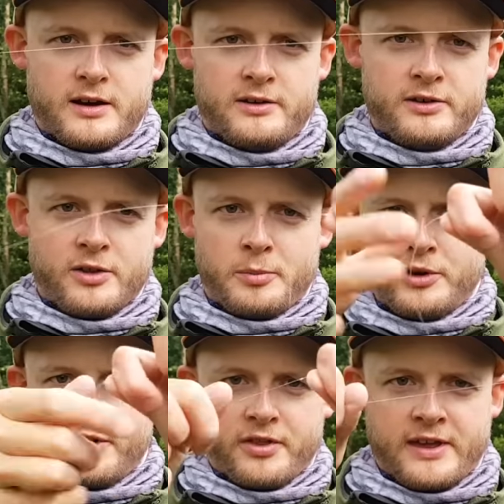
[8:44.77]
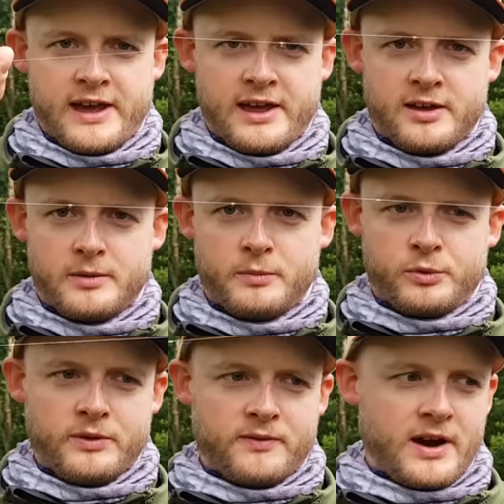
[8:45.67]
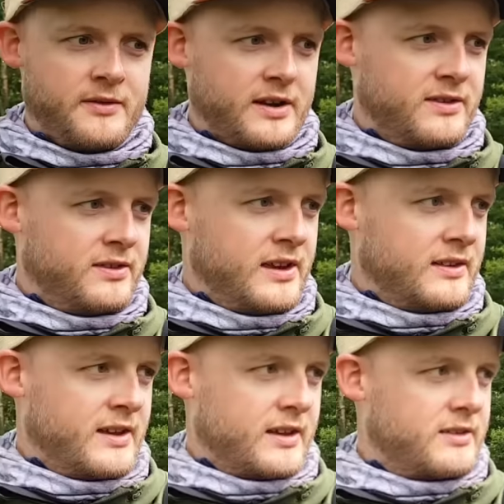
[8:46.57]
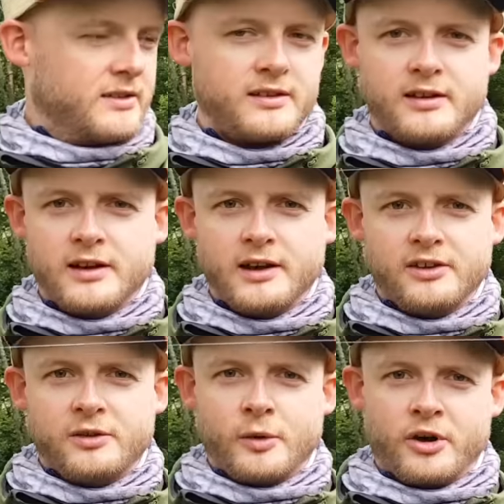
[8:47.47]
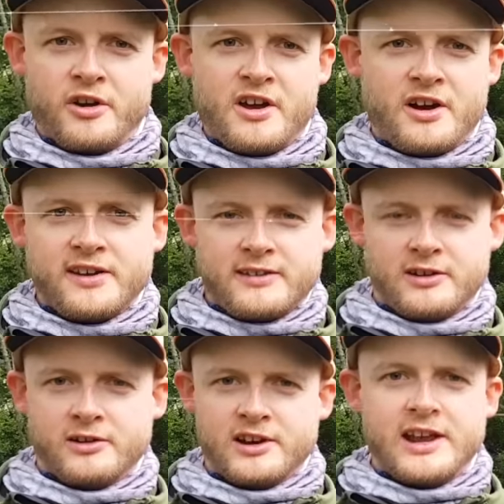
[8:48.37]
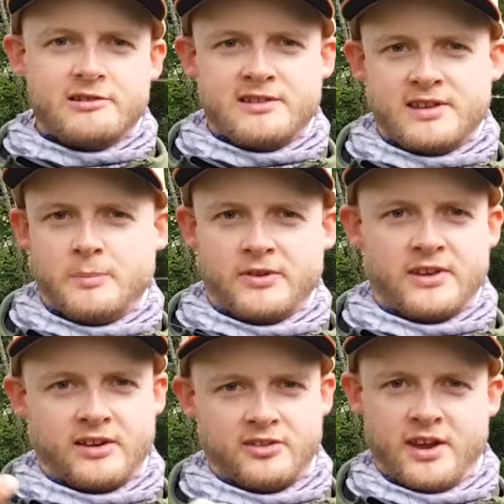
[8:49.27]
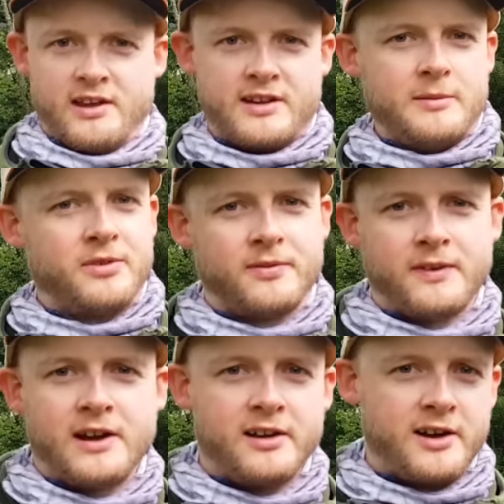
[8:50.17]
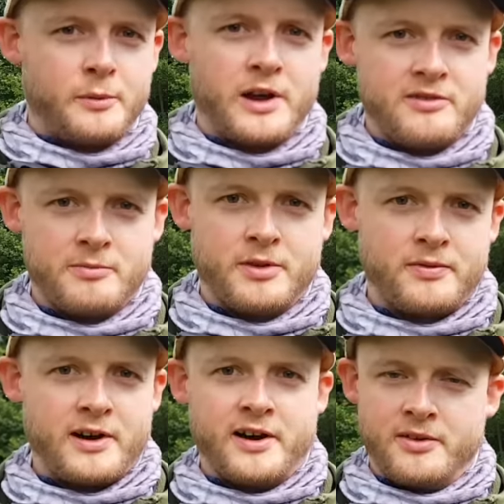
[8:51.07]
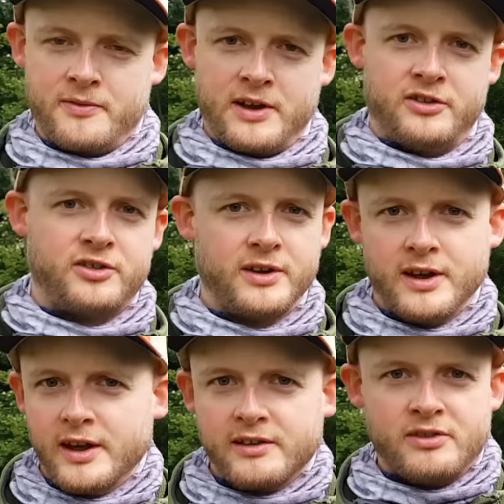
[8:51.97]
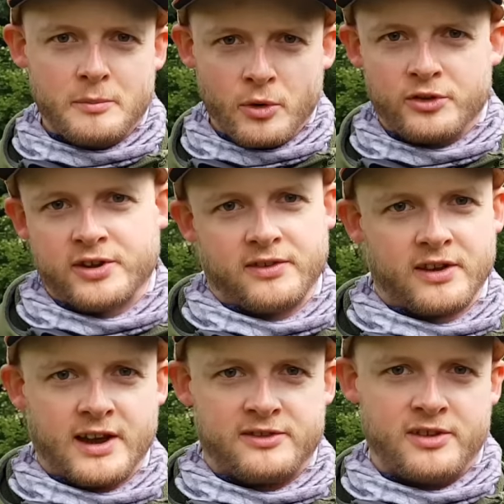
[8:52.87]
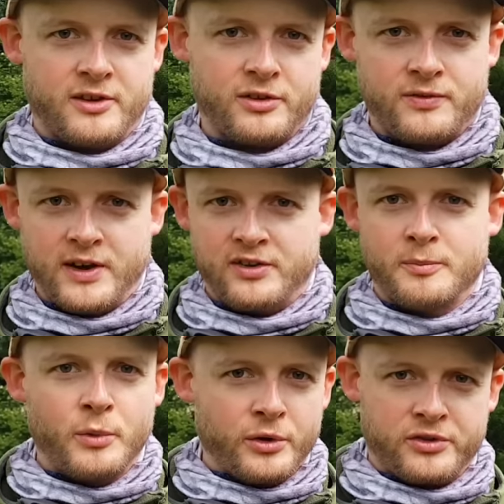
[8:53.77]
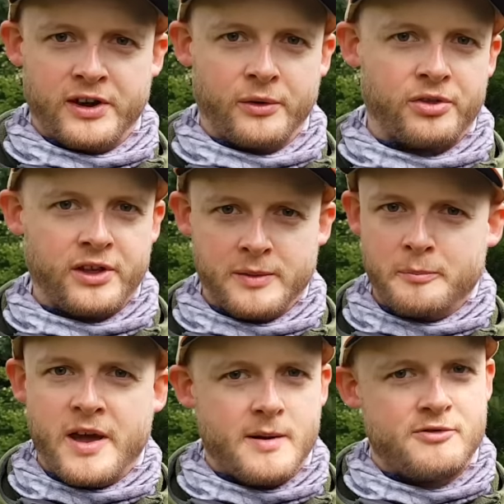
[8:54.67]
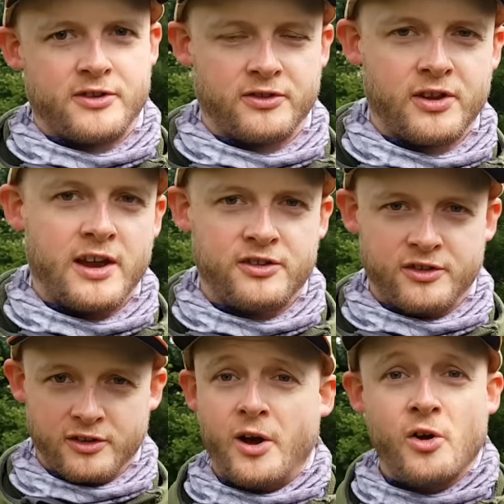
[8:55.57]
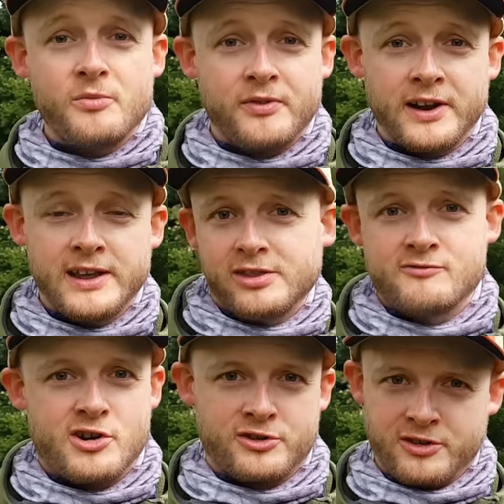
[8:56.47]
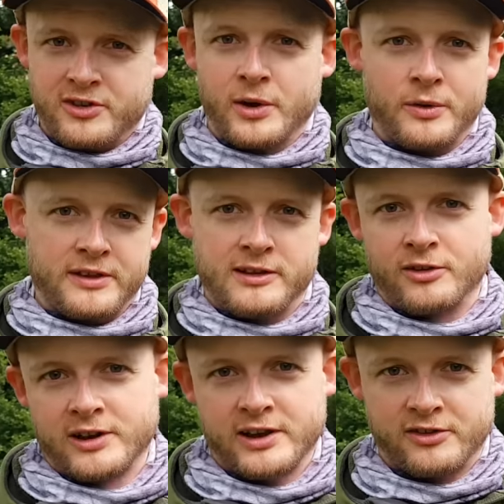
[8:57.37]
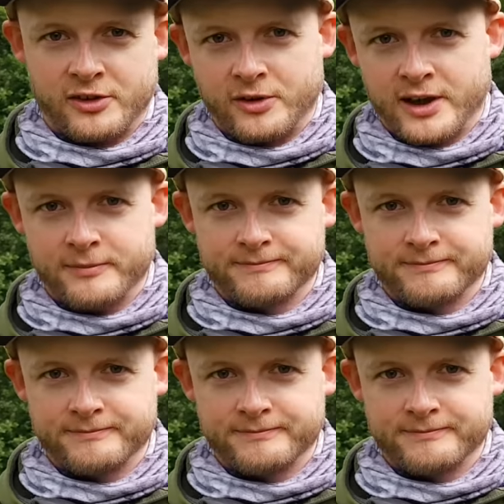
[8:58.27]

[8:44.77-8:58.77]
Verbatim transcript: and another blood knot there between 5X and 6X. So we've got a nice long leader and tippet section here. It keeps the fly line away from the fly and the fish, gives you more chance of catching those fish, more stealthy, better presentation. Hopefully the rod can deal with these long leaders okay.